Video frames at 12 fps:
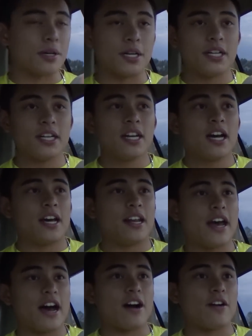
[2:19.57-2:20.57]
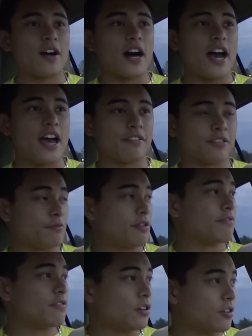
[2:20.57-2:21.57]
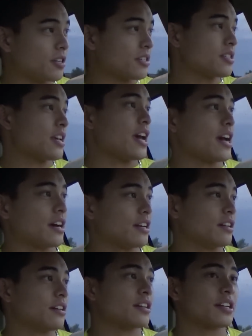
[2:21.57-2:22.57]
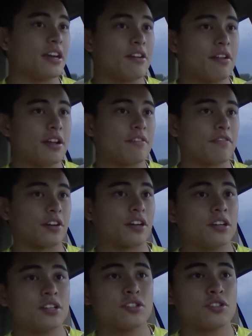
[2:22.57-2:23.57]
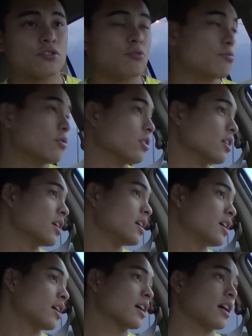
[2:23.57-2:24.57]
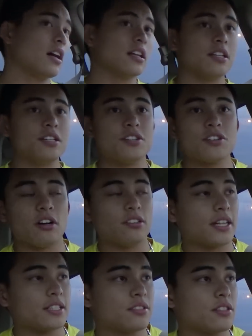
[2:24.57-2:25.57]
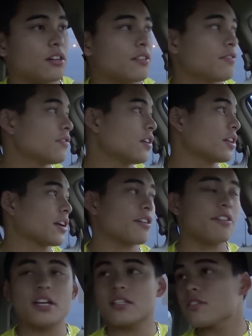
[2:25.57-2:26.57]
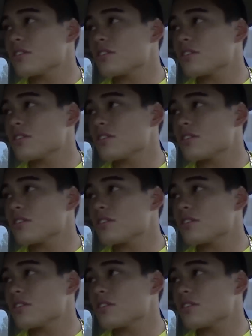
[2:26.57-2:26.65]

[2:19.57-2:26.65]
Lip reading: But now I have to refocus and get ready for school, college, all that stuff, all that great